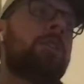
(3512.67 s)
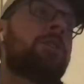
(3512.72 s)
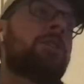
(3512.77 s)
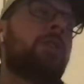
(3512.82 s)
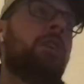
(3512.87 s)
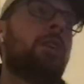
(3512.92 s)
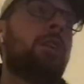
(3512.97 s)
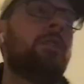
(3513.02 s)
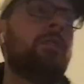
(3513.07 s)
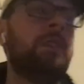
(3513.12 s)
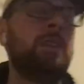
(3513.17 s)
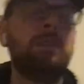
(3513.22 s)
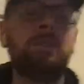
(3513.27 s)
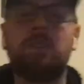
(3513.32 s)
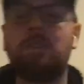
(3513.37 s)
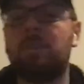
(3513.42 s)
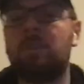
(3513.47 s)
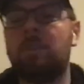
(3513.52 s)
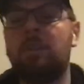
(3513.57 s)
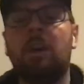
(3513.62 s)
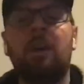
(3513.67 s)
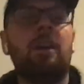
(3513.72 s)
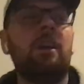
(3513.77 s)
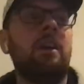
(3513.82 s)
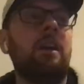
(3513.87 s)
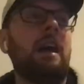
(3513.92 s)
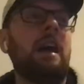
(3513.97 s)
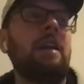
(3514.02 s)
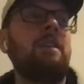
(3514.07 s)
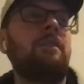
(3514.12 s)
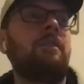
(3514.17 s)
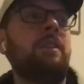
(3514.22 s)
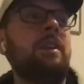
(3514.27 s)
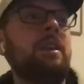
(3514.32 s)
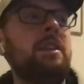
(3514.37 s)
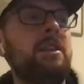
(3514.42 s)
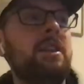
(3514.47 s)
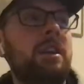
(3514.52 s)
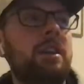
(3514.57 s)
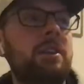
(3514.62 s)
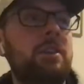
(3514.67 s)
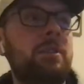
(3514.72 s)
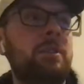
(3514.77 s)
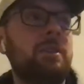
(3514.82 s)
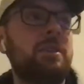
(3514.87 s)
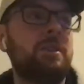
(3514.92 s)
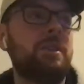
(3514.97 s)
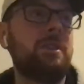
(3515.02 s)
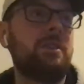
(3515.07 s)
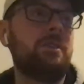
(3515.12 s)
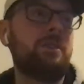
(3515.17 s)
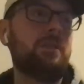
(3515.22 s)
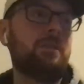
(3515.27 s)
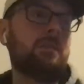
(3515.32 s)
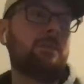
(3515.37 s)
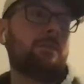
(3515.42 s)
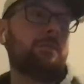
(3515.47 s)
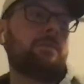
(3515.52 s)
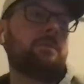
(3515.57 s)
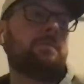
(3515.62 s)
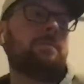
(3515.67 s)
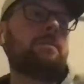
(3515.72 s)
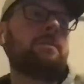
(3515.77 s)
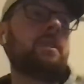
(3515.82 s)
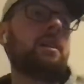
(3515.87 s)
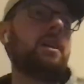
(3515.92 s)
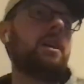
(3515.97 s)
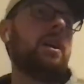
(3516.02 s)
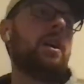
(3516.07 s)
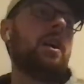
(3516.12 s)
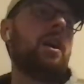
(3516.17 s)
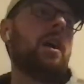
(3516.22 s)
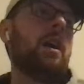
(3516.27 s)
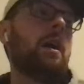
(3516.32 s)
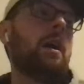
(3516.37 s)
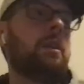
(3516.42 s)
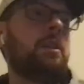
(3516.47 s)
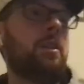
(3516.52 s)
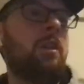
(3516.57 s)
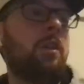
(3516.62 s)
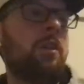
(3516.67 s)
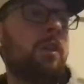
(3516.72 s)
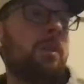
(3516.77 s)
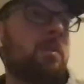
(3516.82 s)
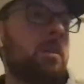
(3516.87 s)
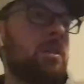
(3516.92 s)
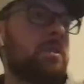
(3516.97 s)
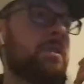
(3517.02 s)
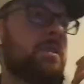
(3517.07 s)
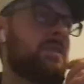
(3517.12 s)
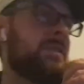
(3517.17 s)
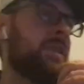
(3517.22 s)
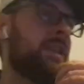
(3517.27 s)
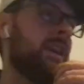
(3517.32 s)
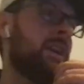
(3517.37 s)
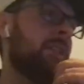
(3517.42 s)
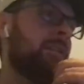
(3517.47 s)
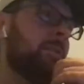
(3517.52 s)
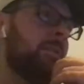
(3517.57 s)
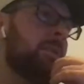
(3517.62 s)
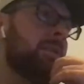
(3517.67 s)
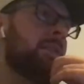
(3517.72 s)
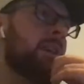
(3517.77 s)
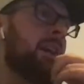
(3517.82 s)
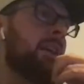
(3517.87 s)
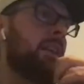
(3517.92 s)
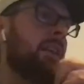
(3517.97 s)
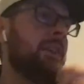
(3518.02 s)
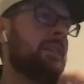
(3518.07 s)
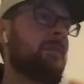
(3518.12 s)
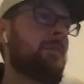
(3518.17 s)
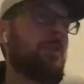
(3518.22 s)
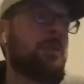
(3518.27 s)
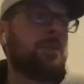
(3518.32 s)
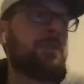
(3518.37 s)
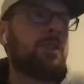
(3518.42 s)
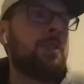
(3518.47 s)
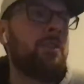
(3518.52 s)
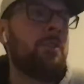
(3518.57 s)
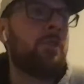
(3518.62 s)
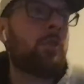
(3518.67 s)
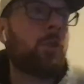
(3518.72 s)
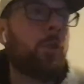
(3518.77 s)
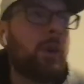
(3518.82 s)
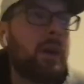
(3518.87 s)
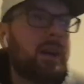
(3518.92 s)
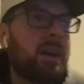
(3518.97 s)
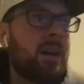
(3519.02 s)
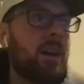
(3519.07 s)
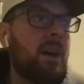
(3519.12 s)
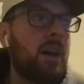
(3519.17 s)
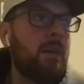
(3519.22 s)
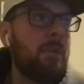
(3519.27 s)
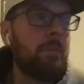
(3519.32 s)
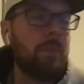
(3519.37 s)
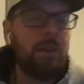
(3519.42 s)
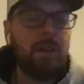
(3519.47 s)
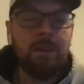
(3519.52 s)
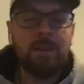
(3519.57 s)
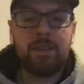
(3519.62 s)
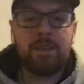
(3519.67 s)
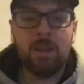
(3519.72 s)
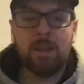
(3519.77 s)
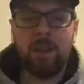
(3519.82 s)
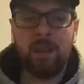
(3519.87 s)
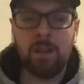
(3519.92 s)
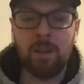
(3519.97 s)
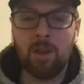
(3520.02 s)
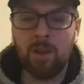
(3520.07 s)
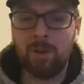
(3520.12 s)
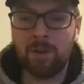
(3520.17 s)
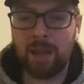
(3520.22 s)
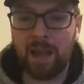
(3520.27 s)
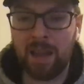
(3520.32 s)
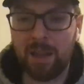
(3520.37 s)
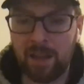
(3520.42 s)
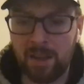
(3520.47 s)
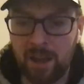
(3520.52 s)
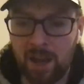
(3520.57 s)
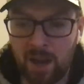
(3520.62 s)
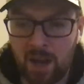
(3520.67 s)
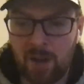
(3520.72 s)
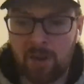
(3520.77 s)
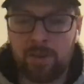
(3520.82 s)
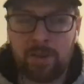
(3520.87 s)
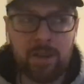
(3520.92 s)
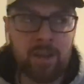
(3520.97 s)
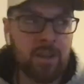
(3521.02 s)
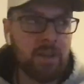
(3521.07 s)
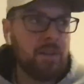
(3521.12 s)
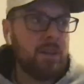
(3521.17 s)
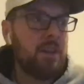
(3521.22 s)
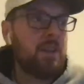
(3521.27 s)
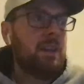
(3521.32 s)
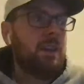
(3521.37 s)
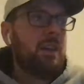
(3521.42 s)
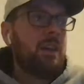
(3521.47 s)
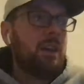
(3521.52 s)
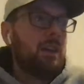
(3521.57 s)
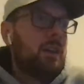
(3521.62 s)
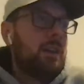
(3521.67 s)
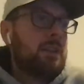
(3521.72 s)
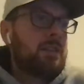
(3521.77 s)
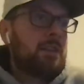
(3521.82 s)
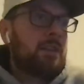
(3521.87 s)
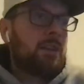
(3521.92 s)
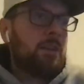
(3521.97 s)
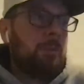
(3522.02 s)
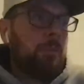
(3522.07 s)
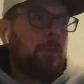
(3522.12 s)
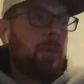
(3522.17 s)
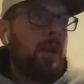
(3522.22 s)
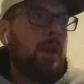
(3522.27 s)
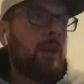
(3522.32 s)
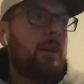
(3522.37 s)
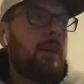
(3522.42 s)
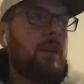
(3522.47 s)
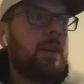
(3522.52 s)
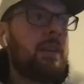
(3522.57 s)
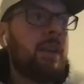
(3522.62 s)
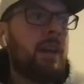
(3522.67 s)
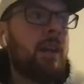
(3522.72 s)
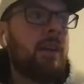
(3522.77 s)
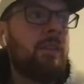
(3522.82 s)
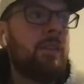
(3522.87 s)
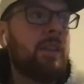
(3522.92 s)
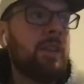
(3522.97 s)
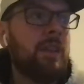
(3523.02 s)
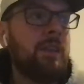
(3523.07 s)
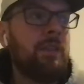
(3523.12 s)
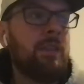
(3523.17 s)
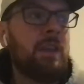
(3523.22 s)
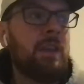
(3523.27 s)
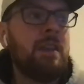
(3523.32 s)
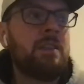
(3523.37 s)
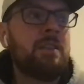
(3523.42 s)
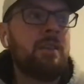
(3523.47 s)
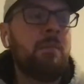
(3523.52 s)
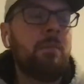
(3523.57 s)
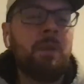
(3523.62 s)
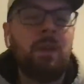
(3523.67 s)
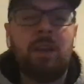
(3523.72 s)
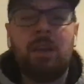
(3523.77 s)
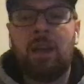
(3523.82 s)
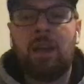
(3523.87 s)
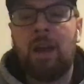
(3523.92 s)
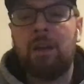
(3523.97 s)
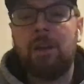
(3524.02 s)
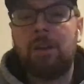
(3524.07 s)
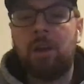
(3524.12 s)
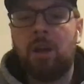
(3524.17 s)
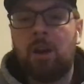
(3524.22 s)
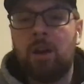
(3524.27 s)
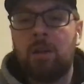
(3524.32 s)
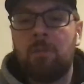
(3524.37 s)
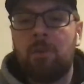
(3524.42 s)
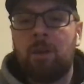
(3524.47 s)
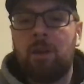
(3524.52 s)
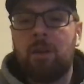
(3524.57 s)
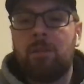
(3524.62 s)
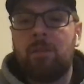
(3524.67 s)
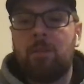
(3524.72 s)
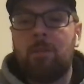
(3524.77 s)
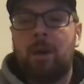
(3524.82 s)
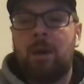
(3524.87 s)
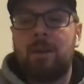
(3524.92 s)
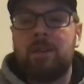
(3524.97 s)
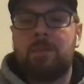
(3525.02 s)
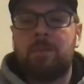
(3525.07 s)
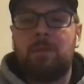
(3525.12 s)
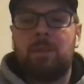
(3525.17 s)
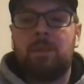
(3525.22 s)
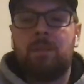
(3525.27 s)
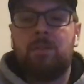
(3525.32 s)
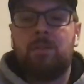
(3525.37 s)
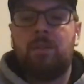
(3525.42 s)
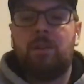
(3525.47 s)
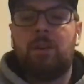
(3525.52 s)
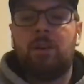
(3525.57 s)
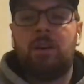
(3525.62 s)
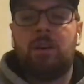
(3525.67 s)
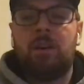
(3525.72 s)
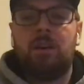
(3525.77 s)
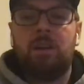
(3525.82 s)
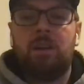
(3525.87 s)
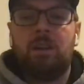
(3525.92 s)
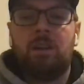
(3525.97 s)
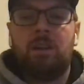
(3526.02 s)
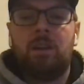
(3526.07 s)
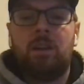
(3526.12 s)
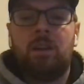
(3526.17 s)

Oh, I just saw Advija do it too. You know who I'm also seeing from these highlights? We're just gonna do quick comp. Danilo Gallinari. That's a good player right there. If he ends up being Gallinari, but he reminds me of